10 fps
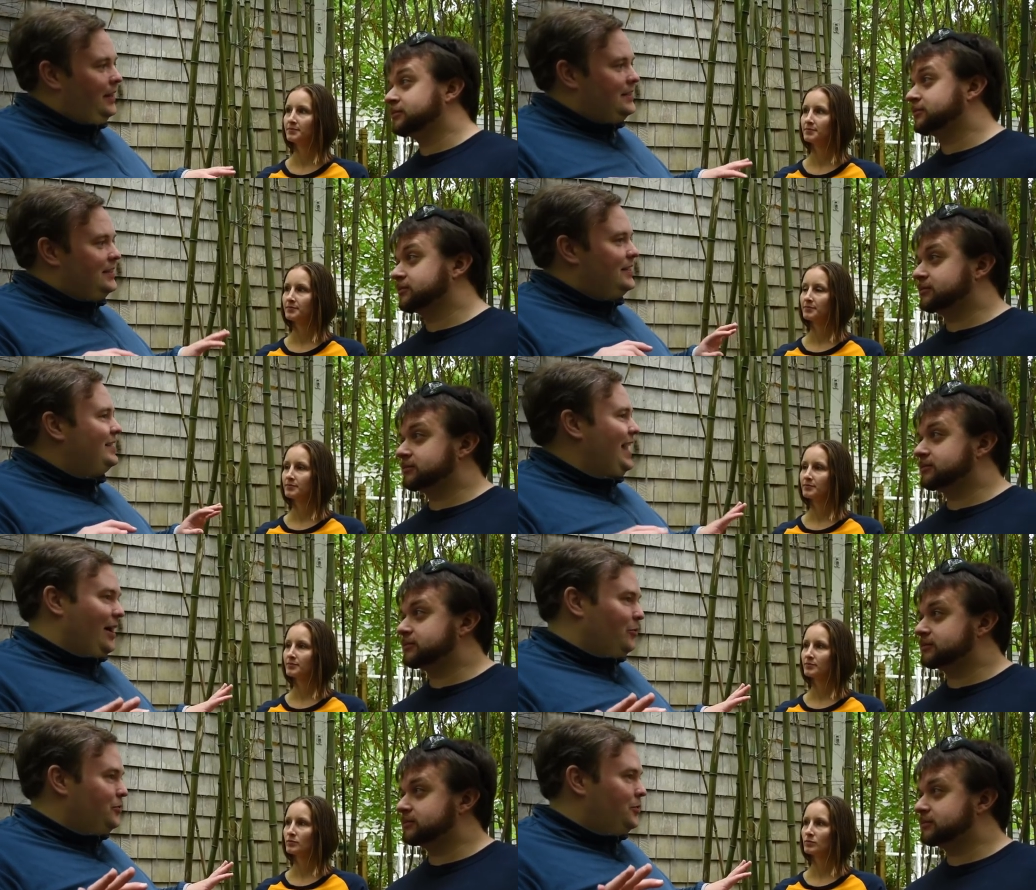Speaker 1: It's the
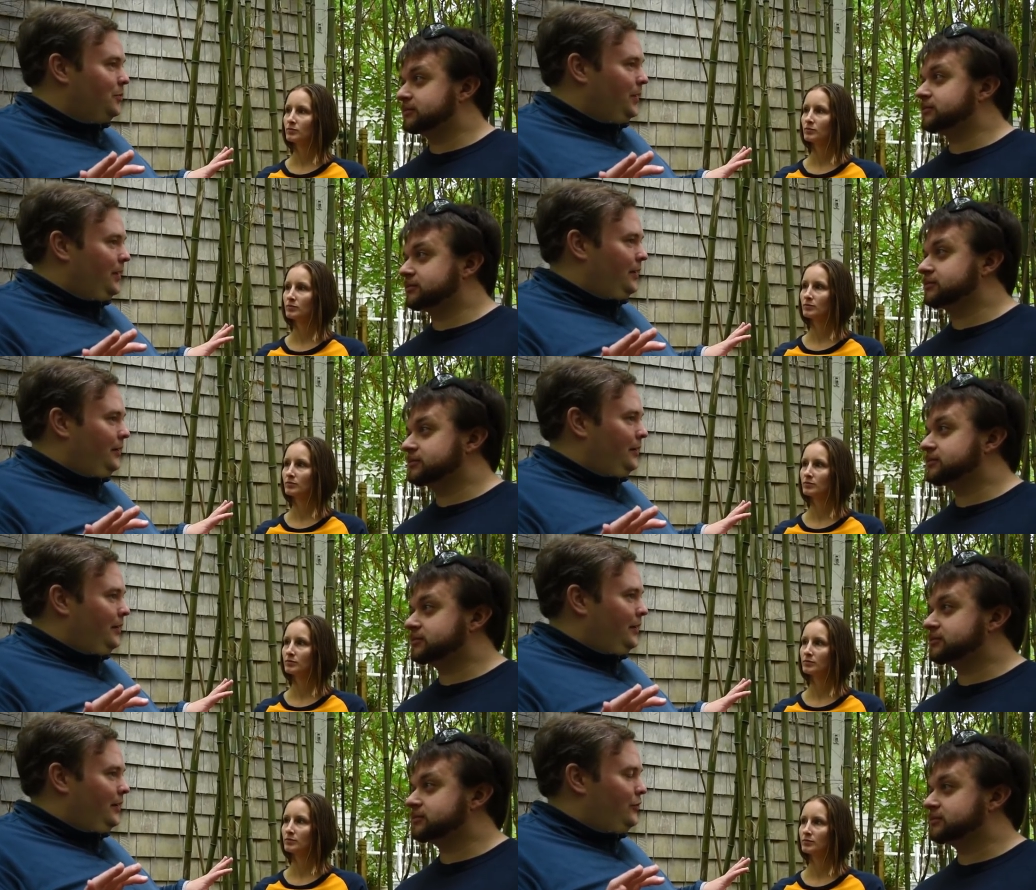sound.
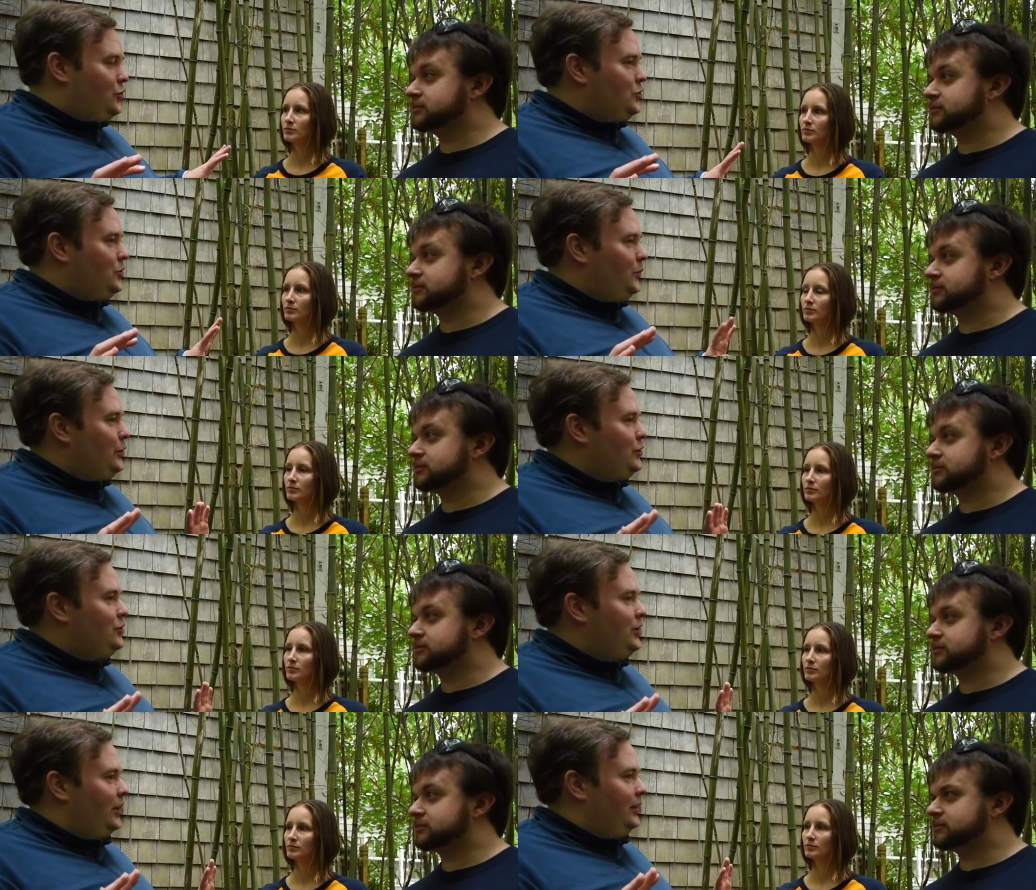If you just if we just
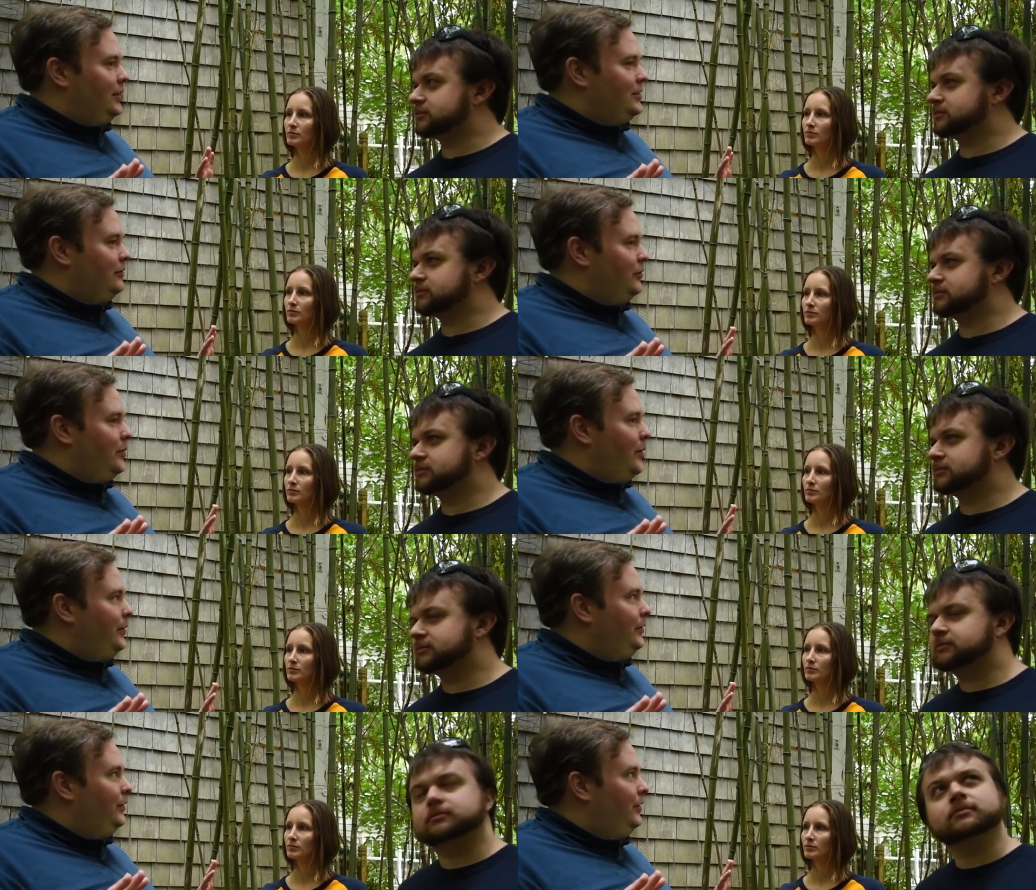sit and listen for a moment.